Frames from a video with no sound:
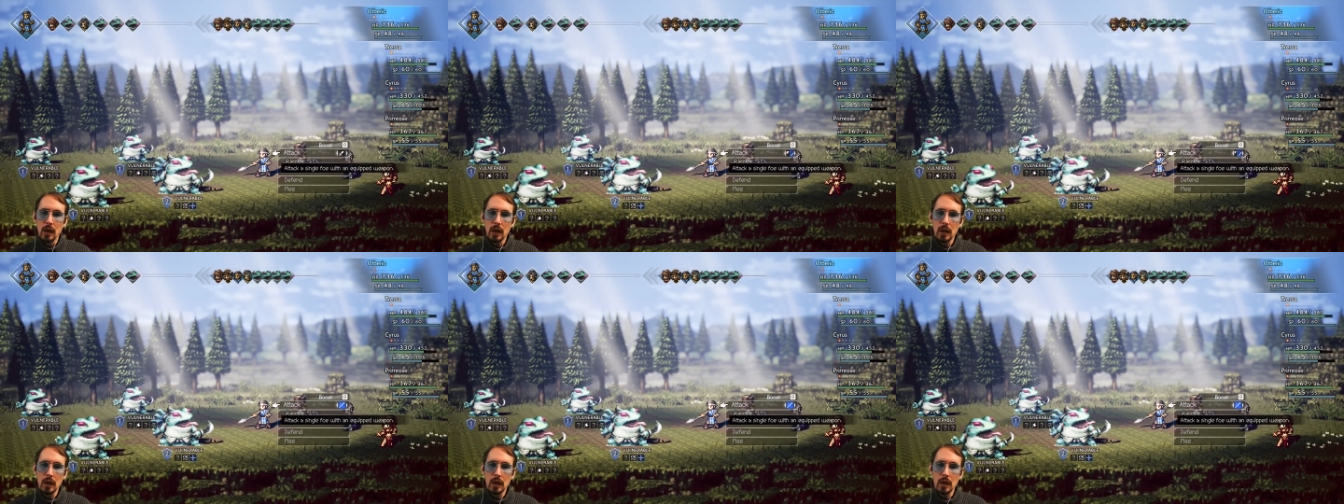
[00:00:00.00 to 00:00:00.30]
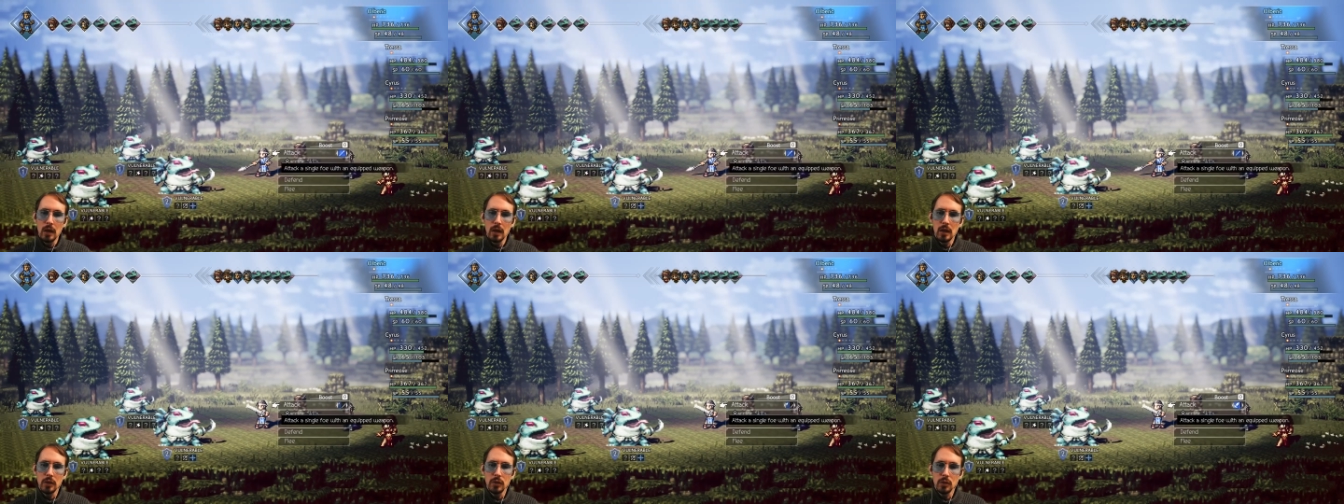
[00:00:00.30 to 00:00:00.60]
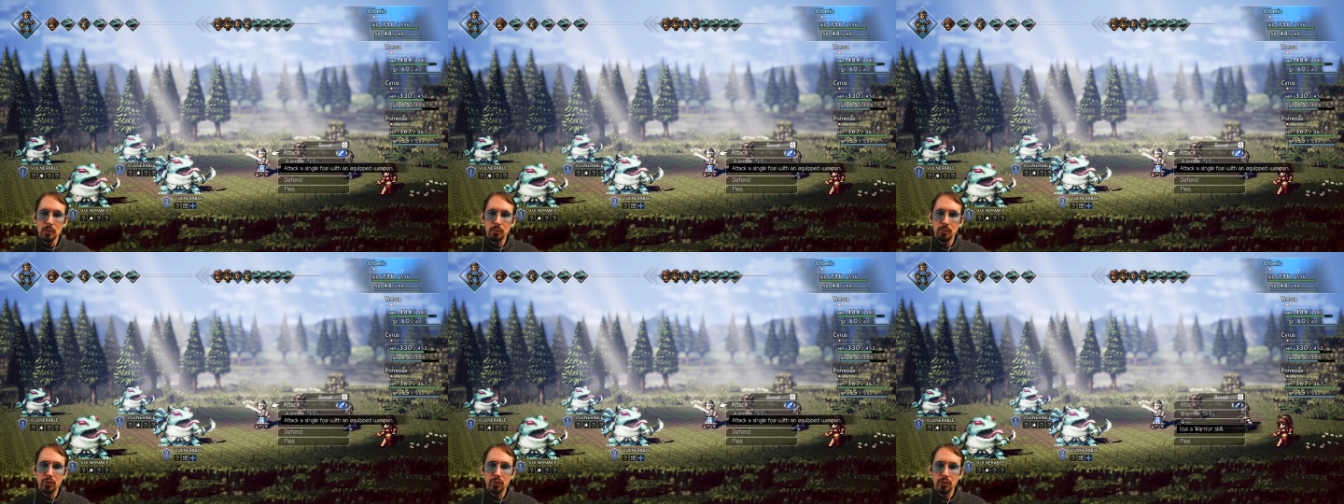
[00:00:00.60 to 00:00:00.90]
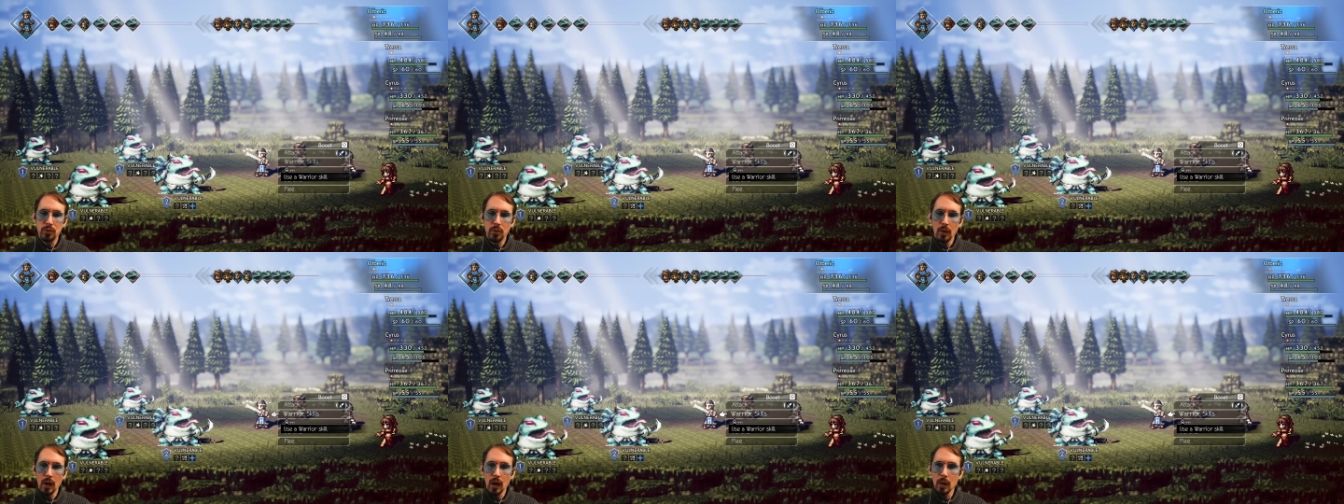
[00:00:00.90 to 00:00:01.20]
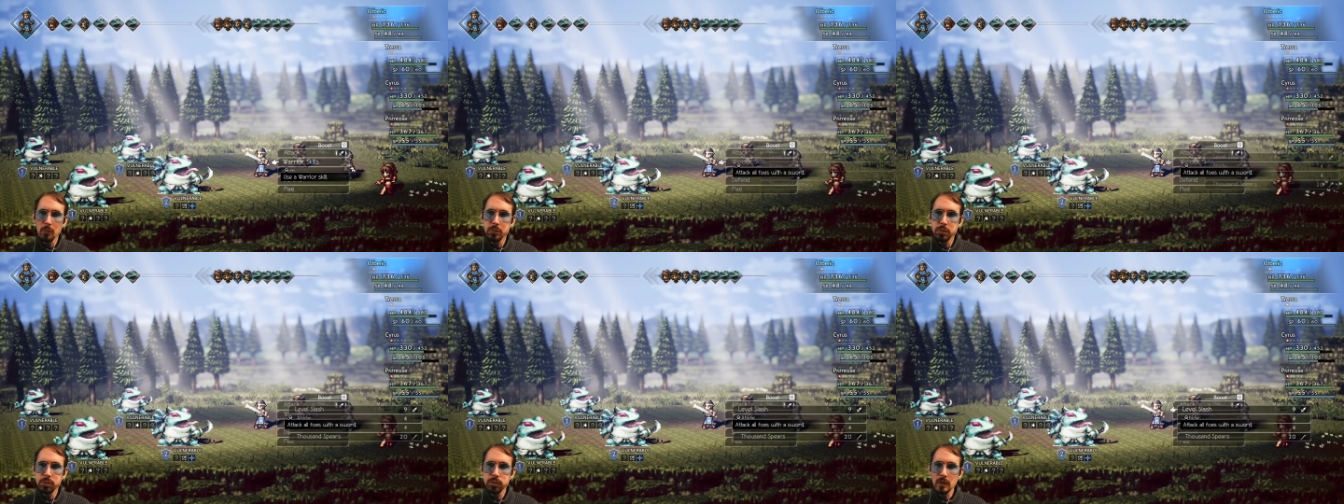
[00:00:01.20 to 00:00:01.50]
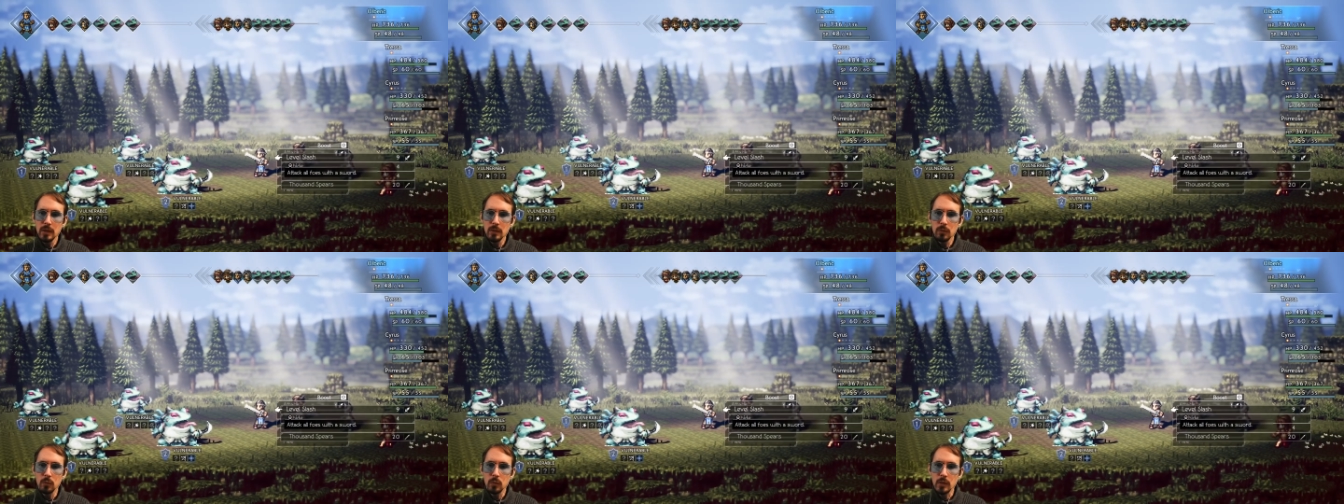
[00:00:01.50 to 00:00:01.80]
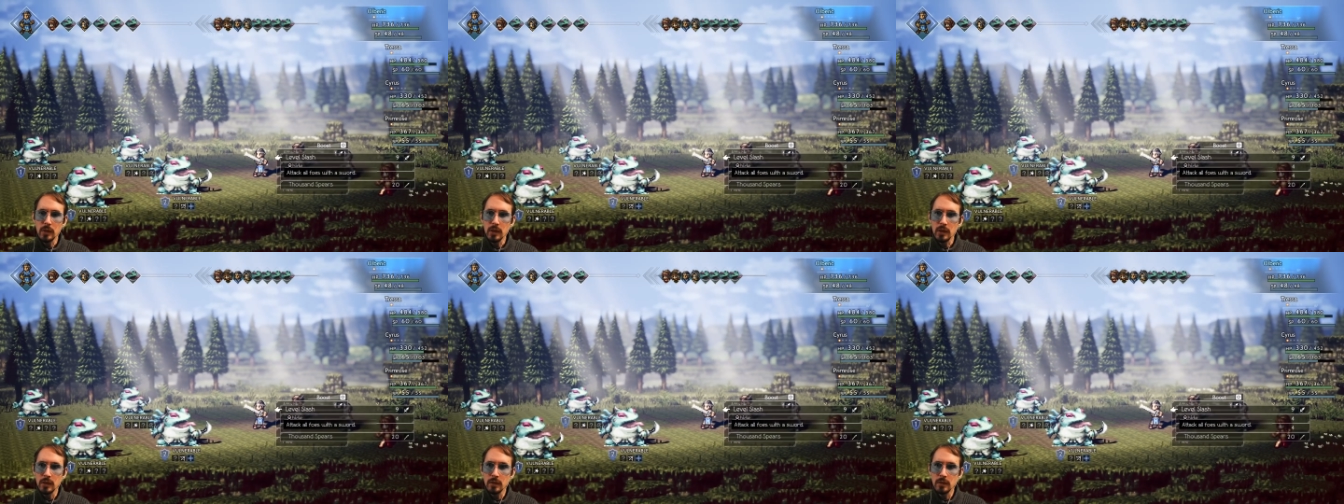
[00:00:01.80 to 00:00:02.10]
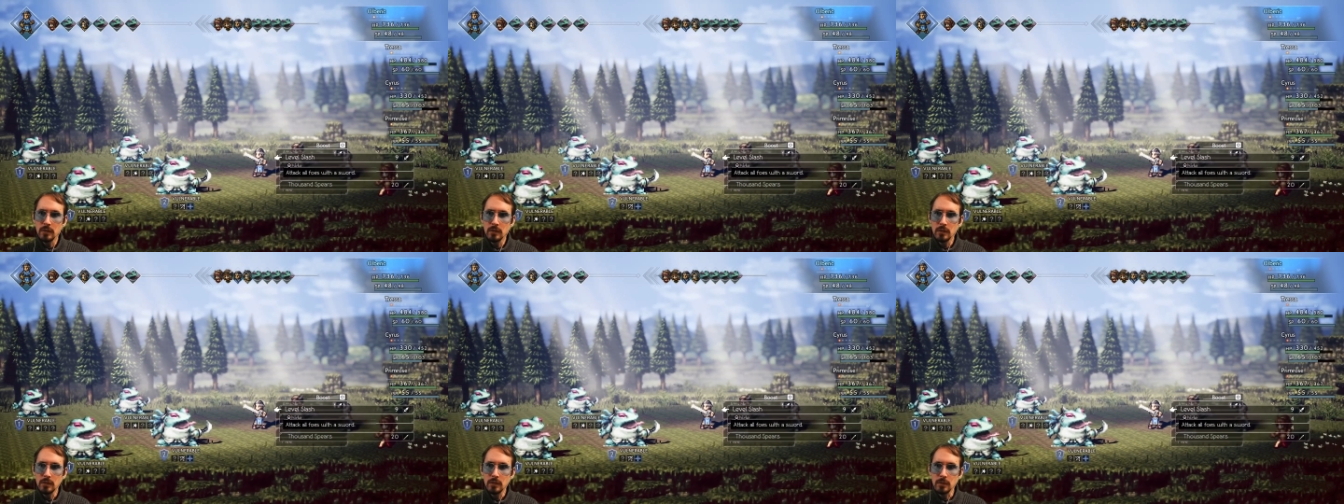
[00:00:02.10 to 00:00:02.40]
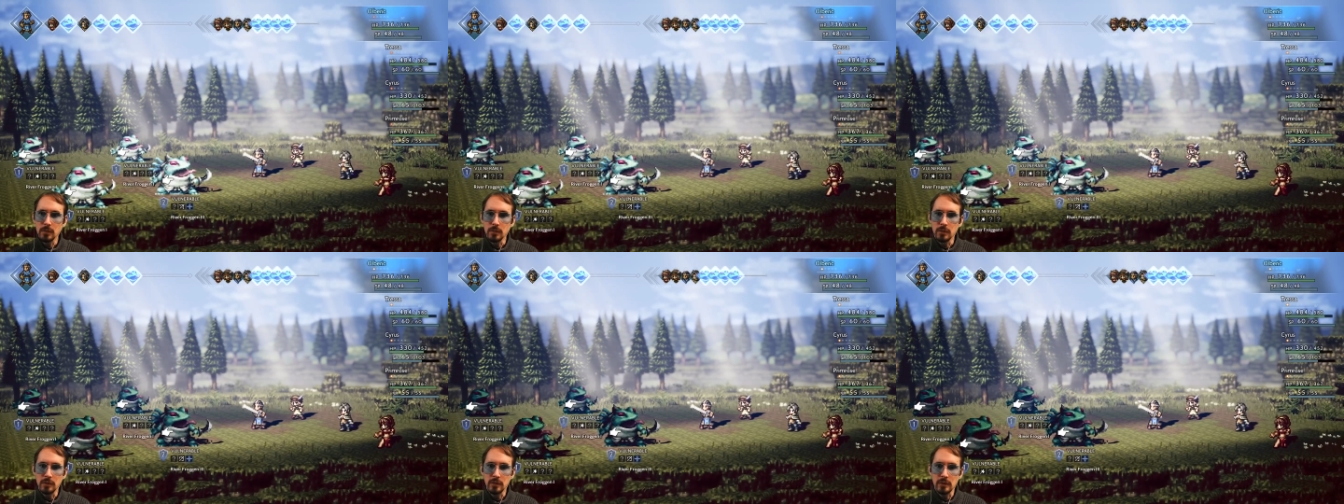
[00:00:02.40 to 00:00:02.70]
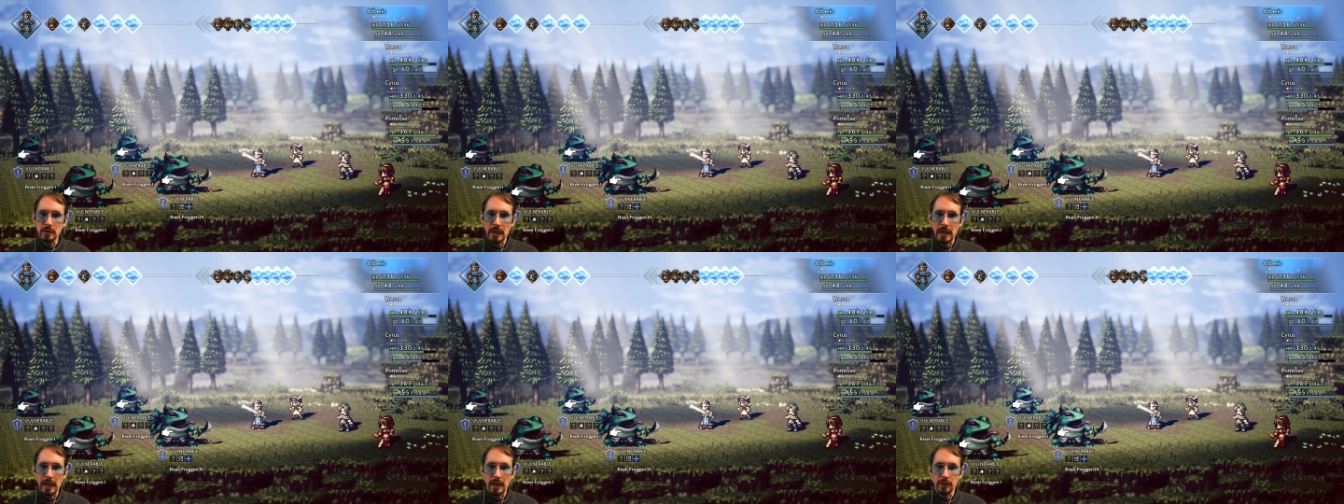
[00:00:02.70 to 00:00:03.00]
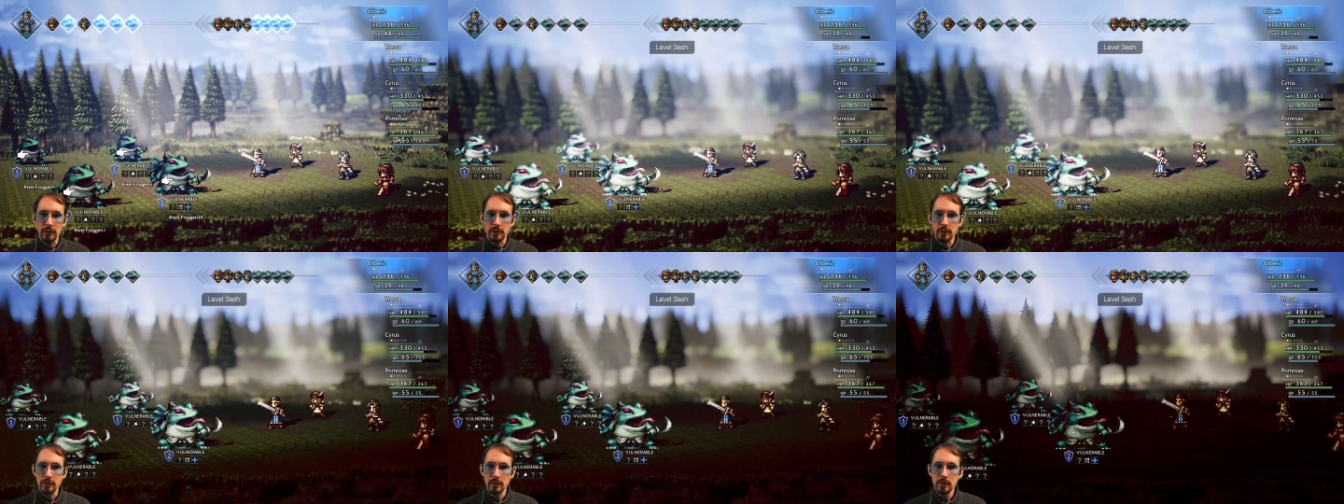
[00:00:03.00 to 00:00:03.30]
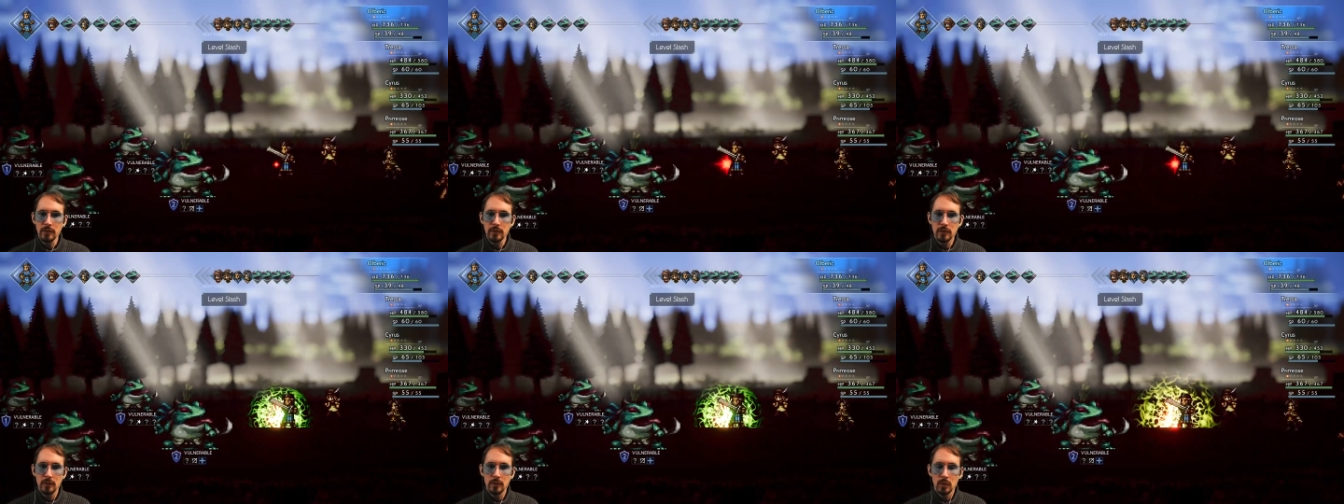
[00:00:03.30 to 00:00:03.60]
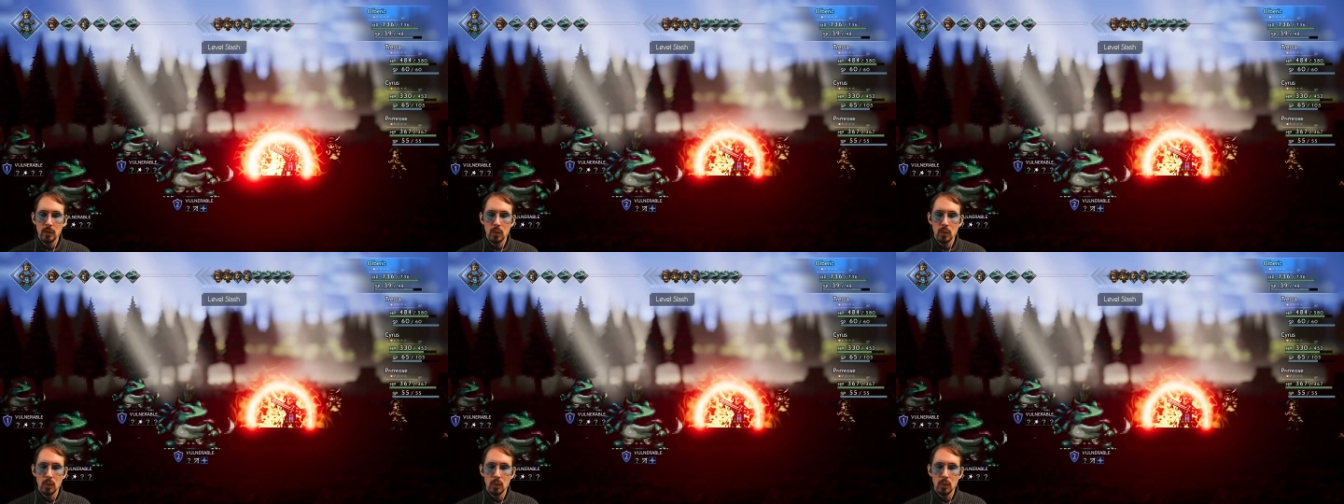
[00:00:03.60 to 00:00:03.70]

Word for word: Uh, you're probably weak to slashes. I